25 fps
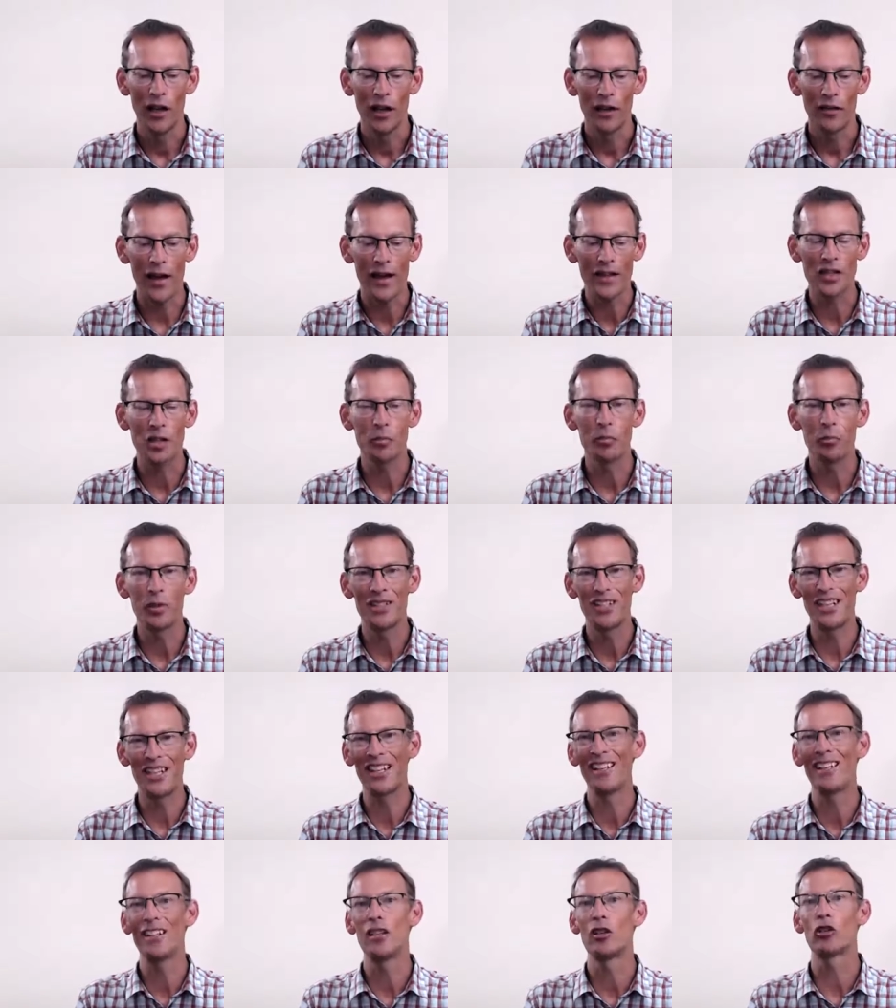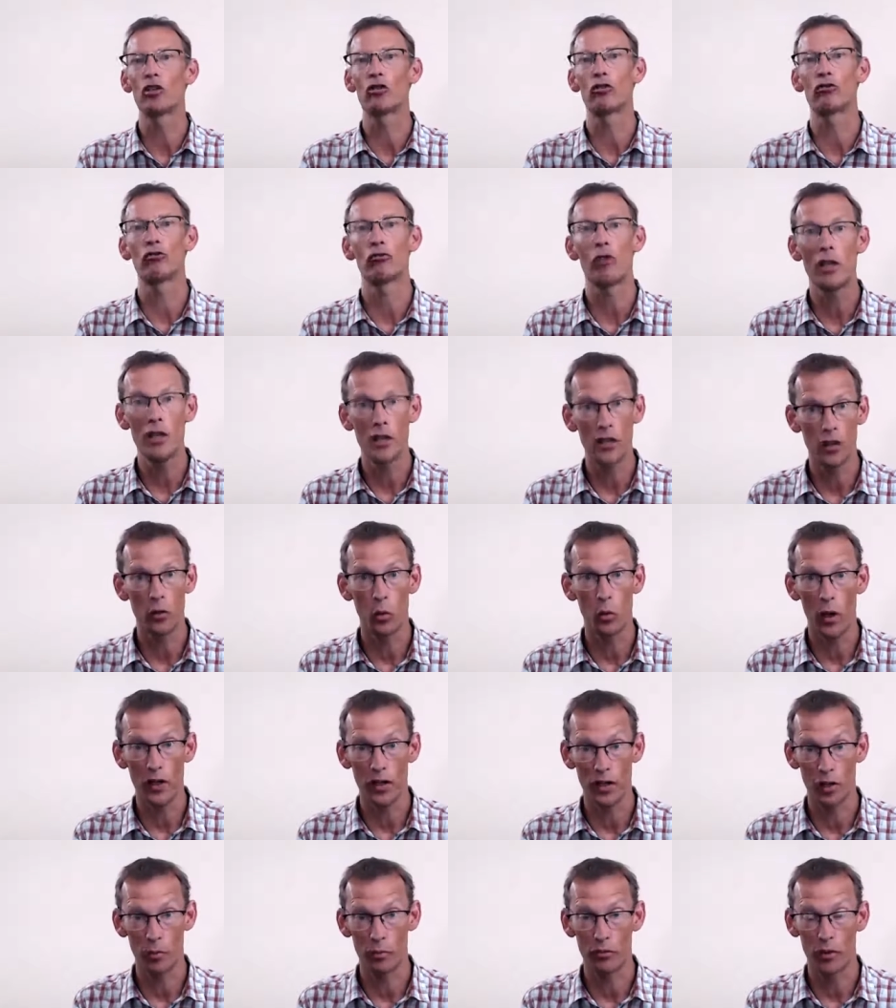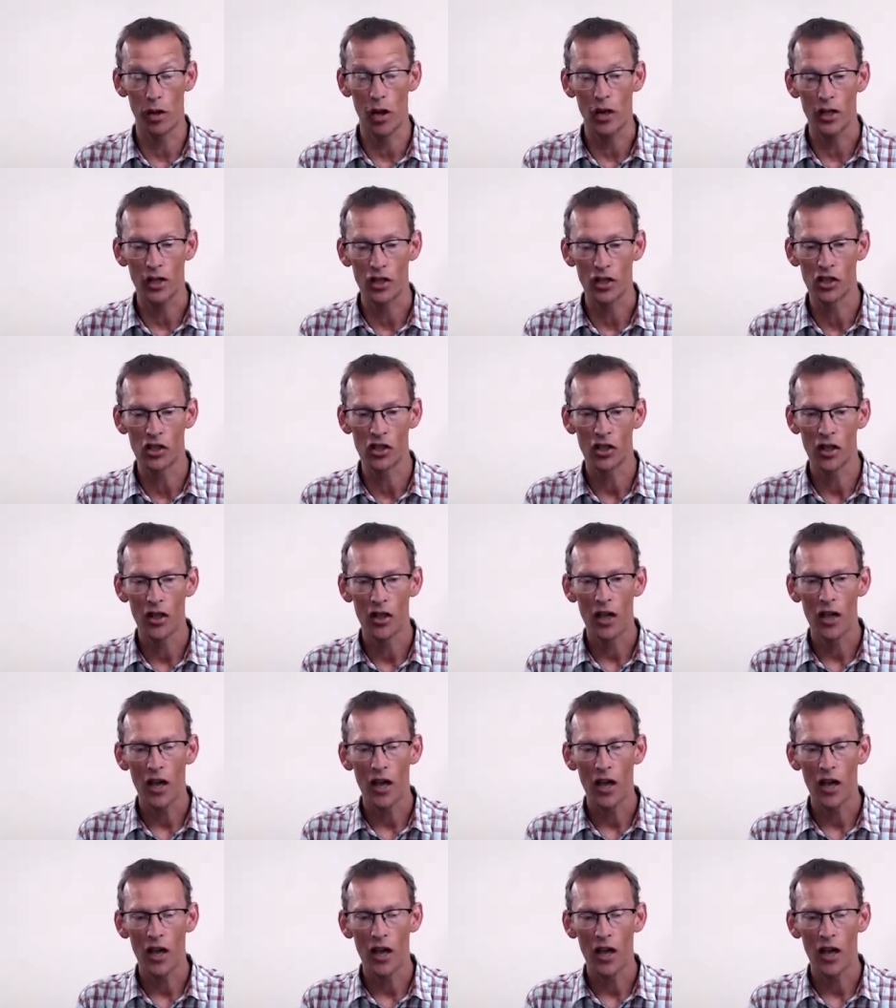that's a particularly crazy way to price